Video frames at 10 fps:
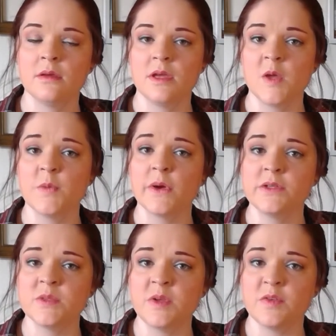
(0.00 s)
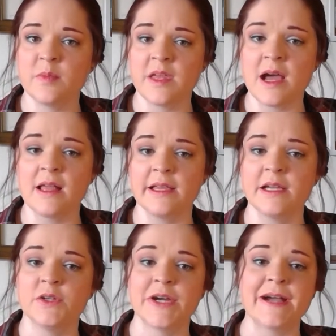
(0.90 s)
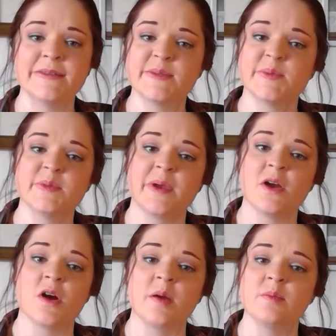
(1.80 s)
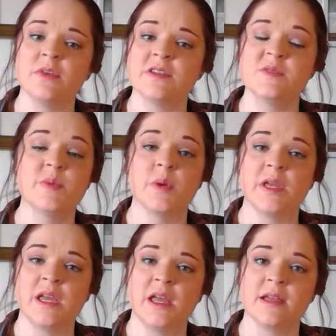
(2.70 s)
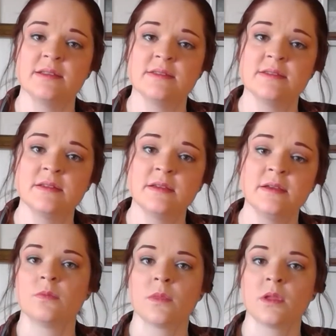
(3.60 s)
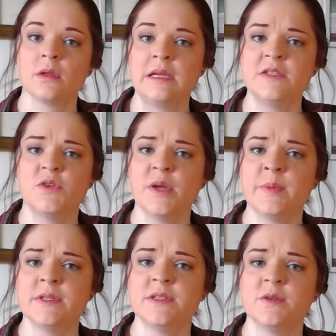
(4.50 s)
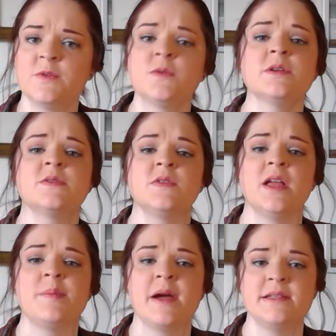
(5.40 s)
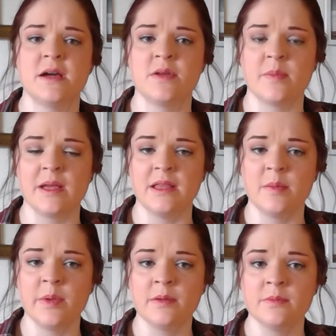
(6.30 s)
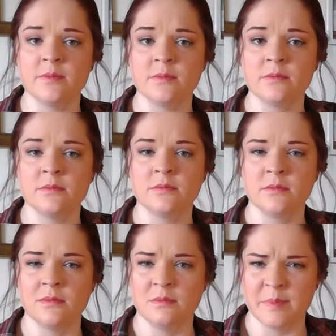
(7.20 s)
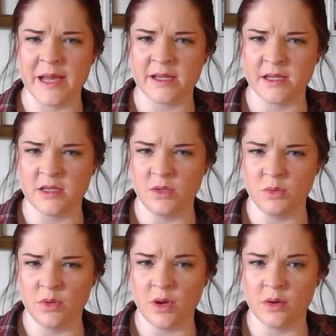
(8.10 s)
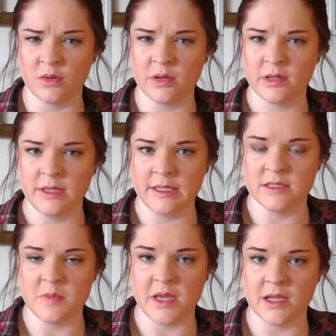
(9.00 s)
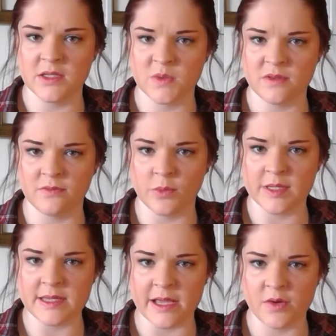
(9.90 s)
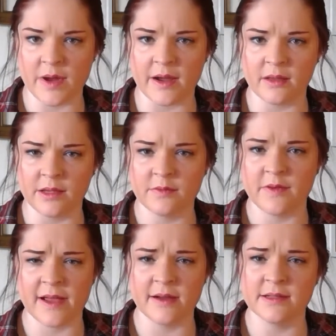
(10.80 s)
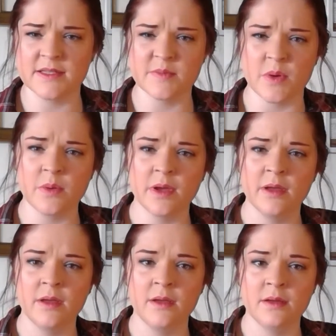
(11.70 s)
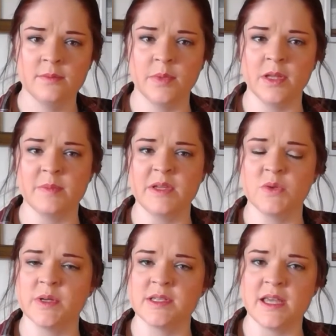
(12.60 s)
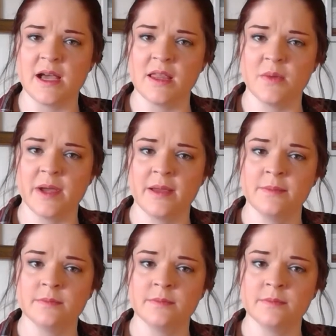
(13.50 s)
He approaches me from the alley and grasps my arm with his bony hands. His grip is so forceful I bite down on my lip. Back in you go, he demands with a voice like crackling fire and smoke, pulling me towards the alleyway.